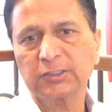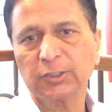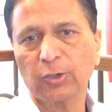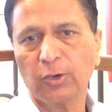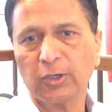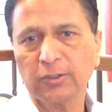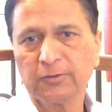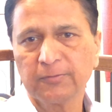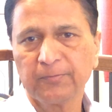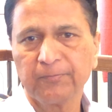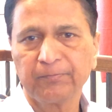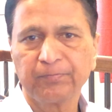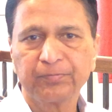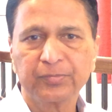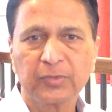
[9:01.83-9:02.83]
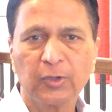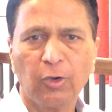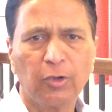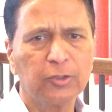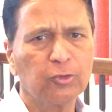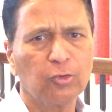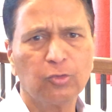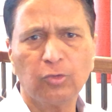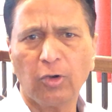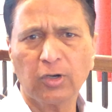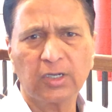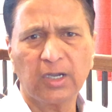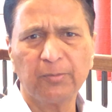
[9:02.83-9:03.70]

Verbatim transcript: at all, or you are on a